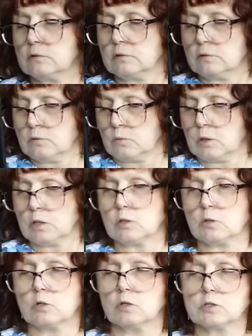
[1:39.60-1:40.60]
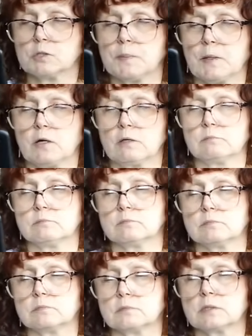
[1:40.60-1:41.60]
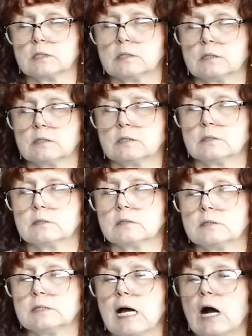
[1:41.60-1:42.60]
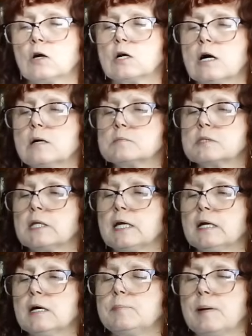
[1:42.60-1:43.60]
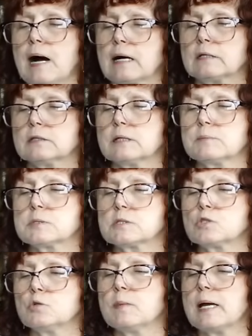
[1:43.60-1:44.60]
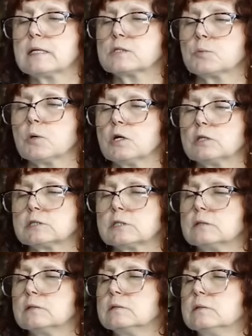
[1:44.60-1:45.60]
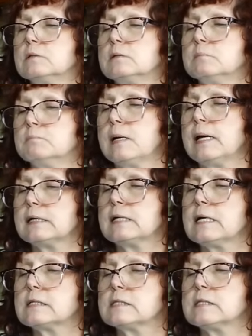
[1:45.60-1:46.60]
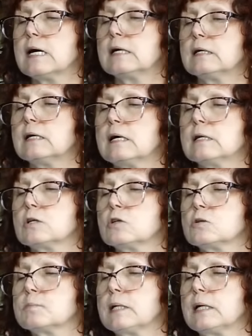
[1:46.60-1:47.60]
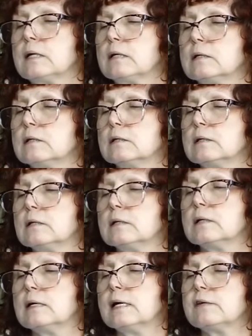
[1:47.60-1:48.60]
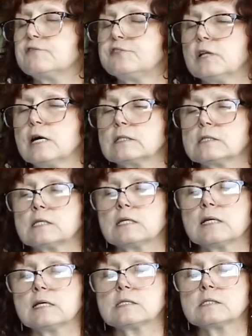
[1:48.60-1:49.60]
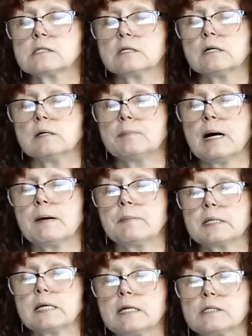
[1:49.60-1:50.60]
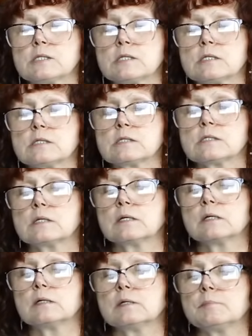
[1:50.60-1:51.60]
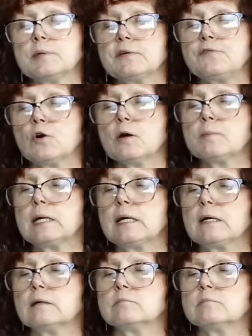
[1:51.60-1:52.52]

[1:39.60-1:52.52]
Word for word: Oh, whoa, Holy Spirit. Now comes the apocalypse to man's world. Man has not honored me and flaunts his abominations before me.